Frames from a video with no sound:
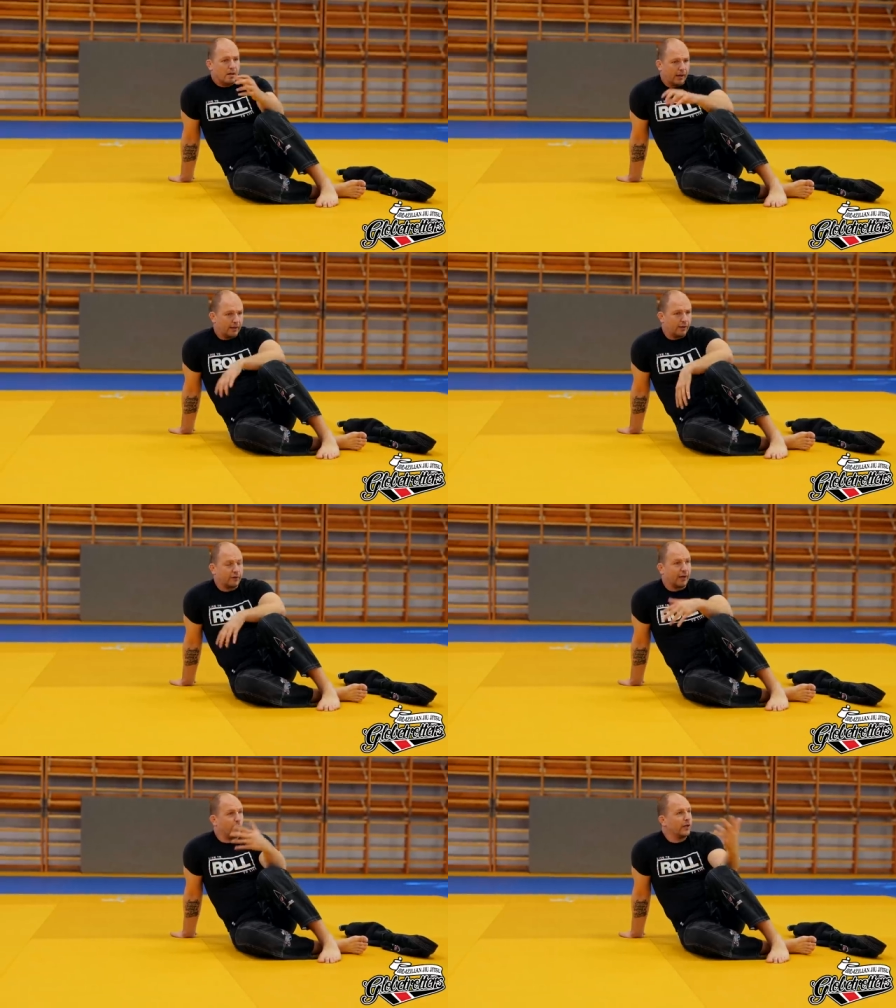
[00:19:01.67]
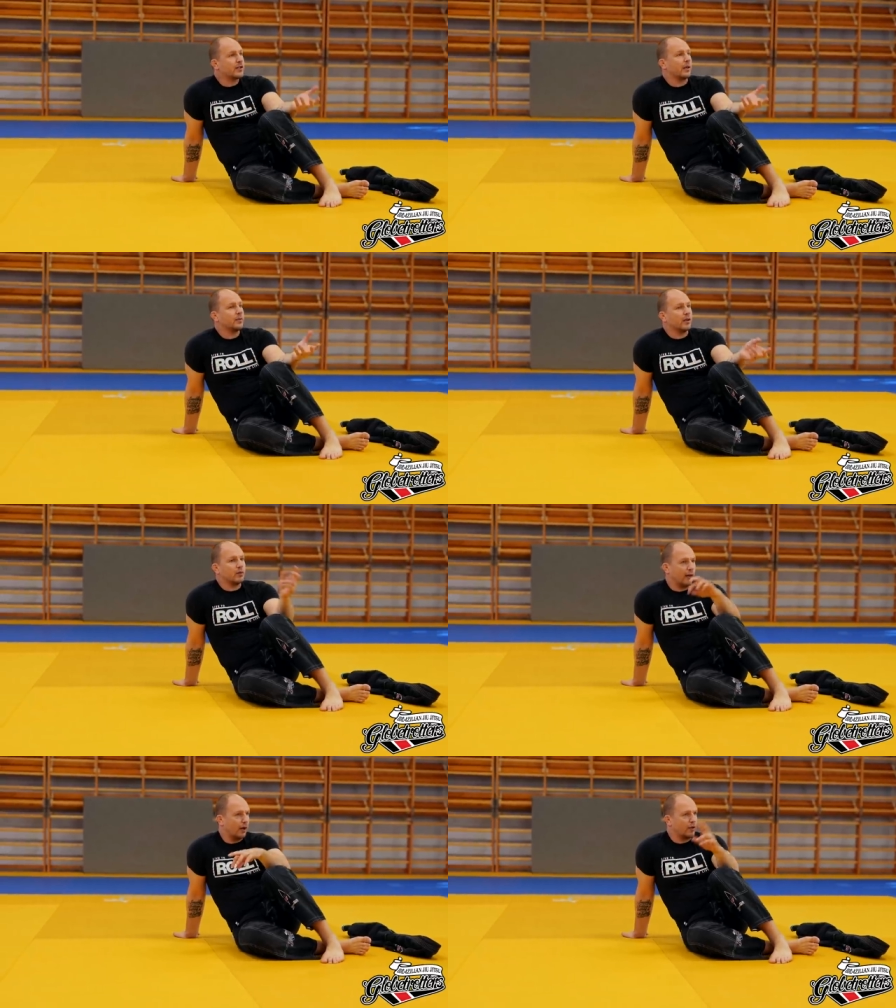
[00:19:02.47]
And if they win something,
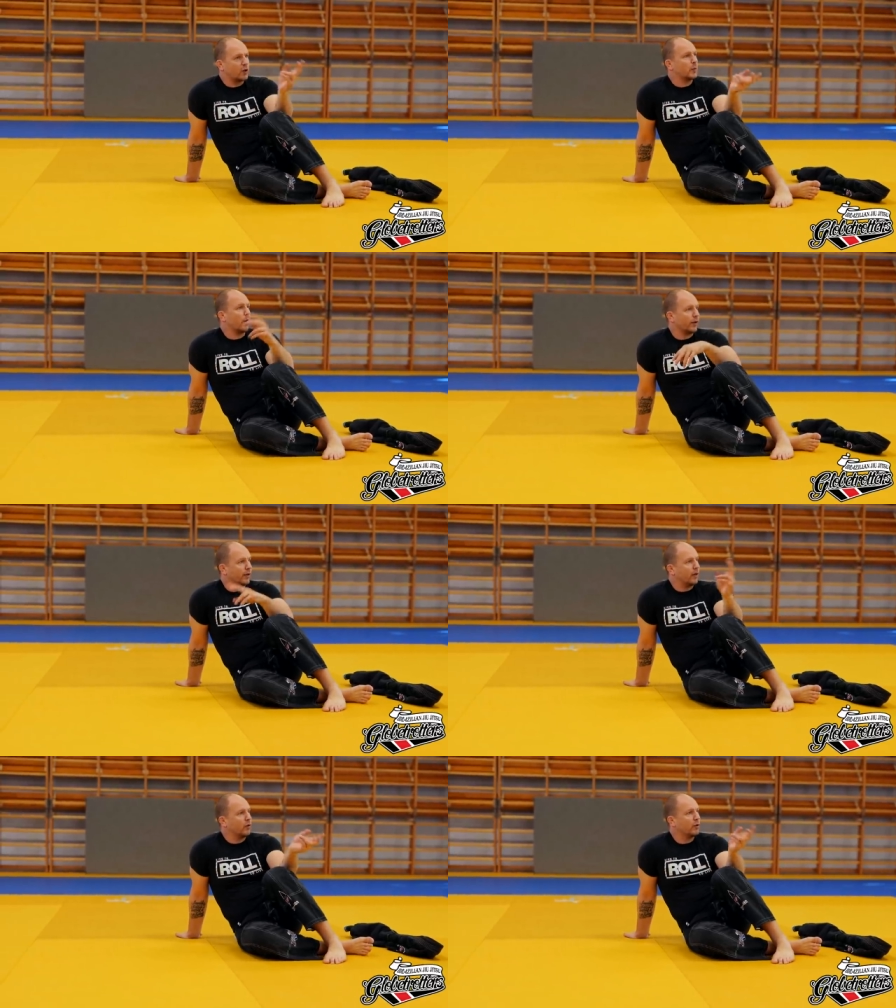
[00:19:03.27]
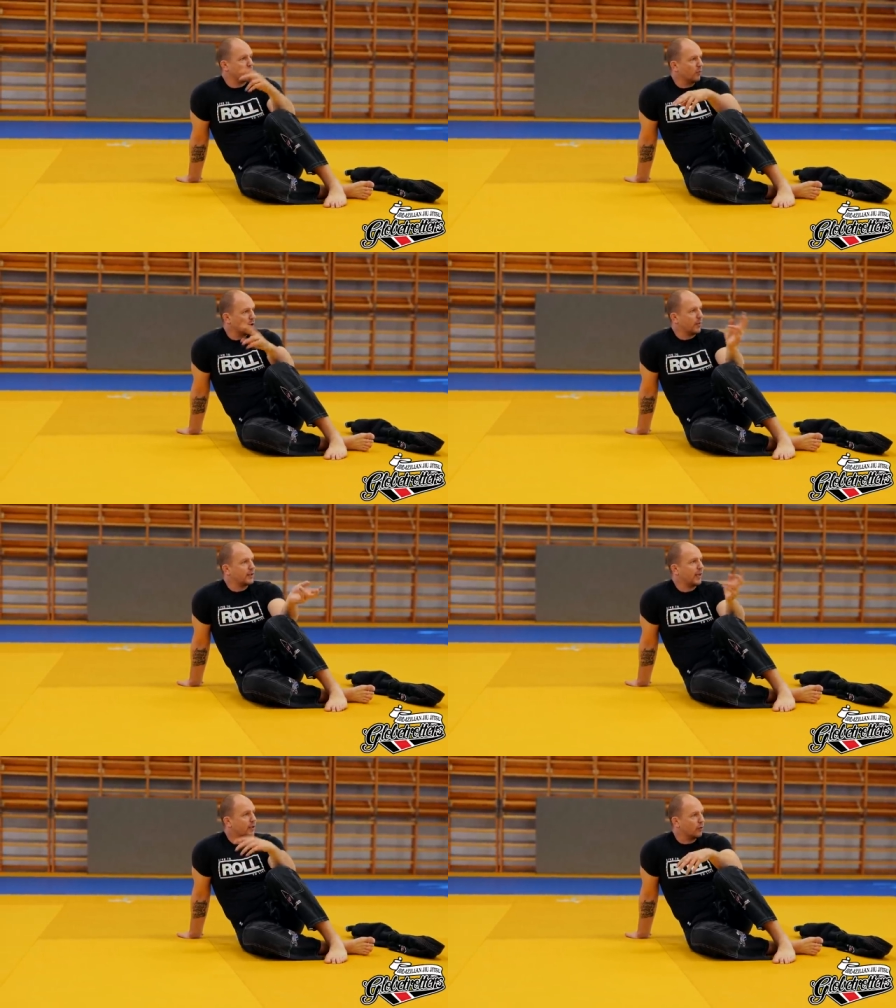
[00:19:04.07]
so now it's a sport, yeah? Who does more
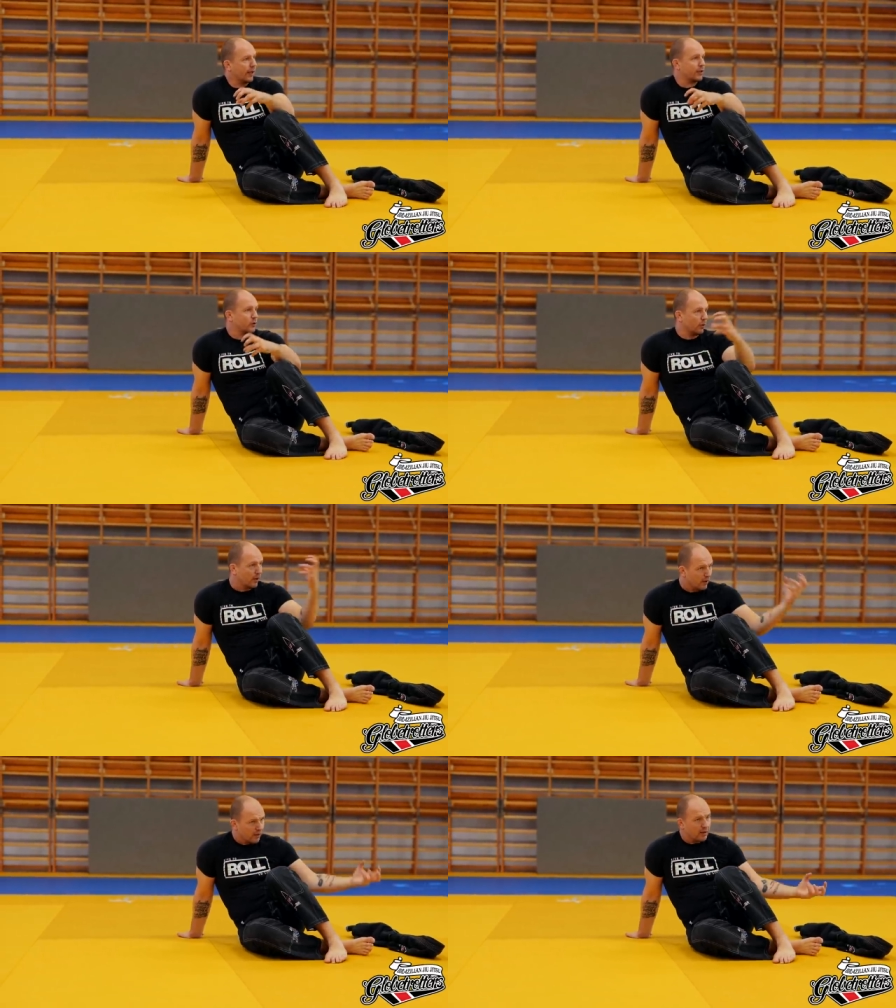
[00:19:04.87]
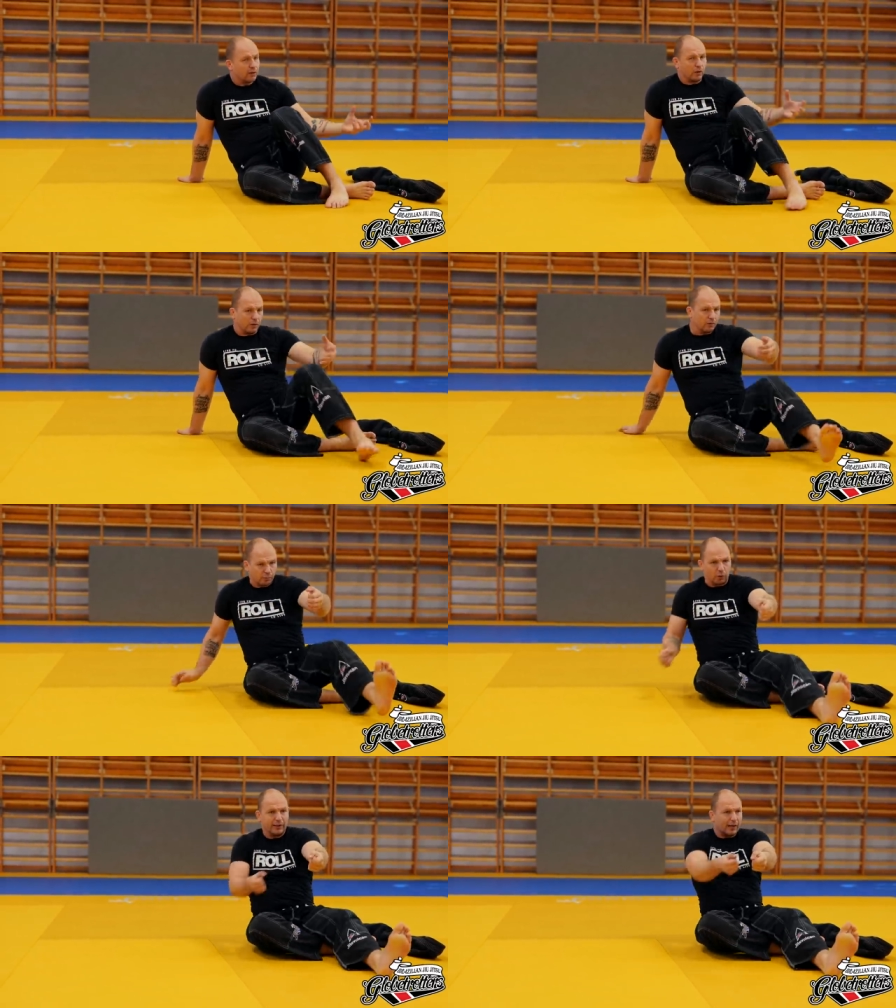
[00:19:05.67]
mistakes, who gets to, you know,
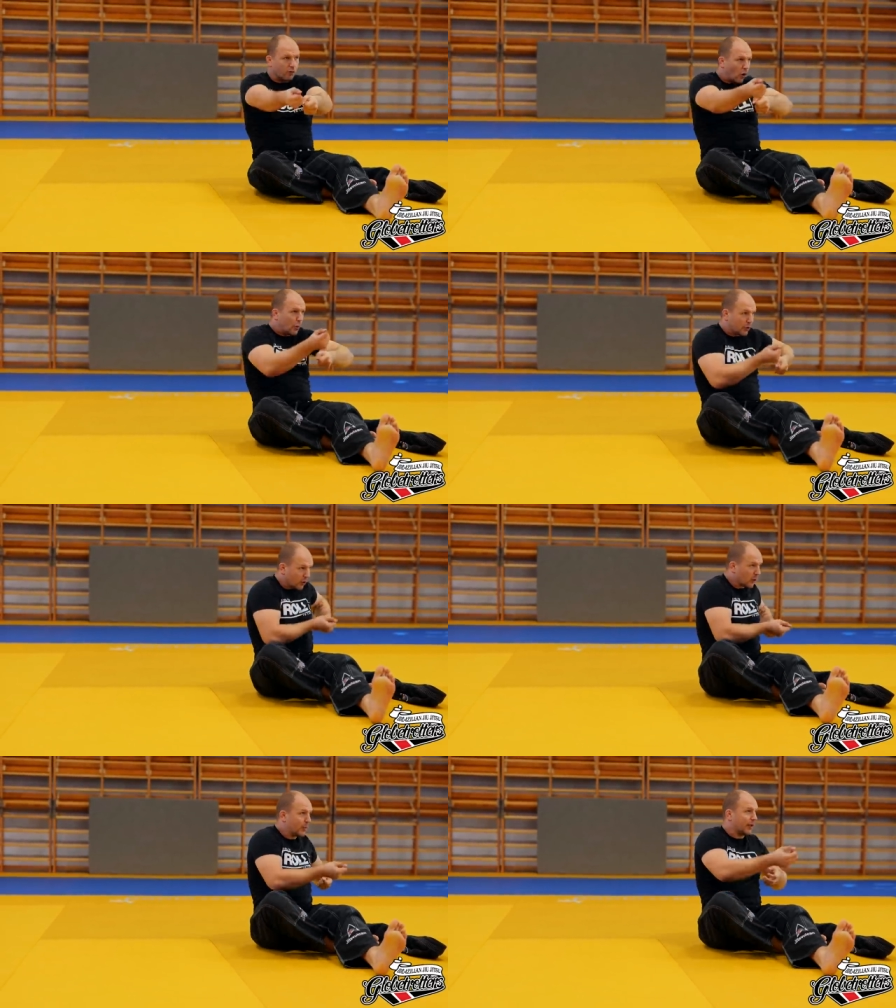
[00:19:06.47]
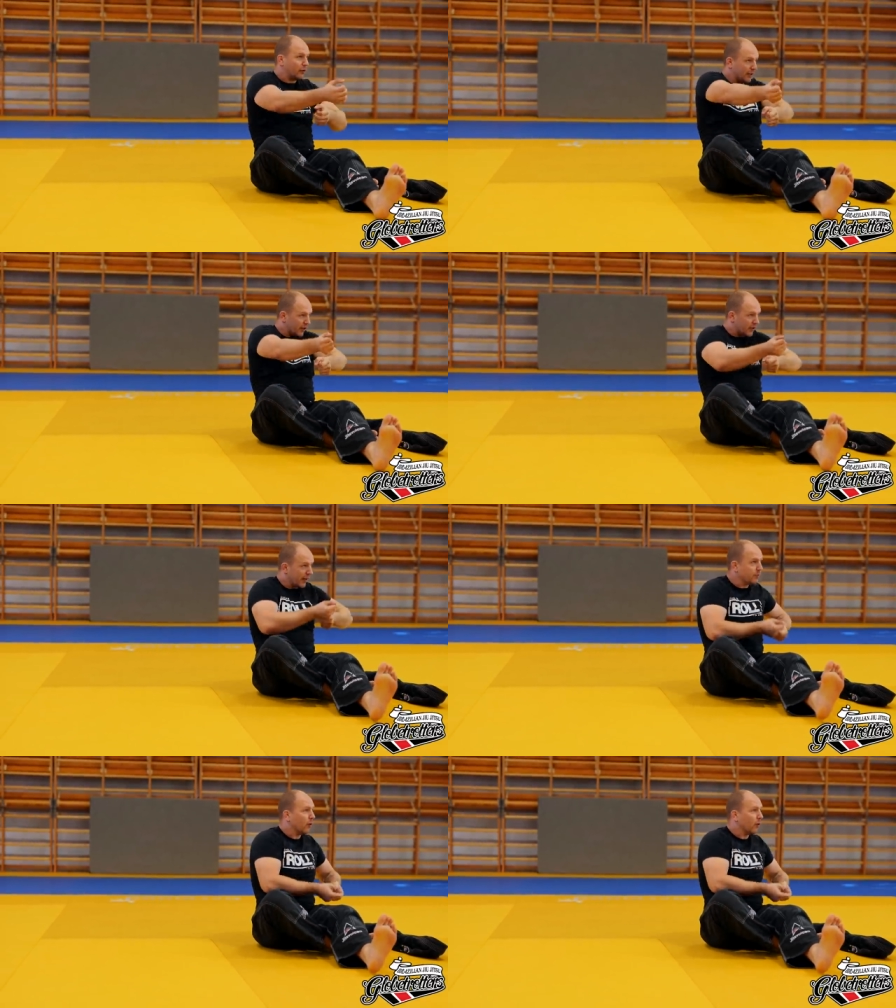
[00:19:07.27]
pull their rope, so to speak, to their side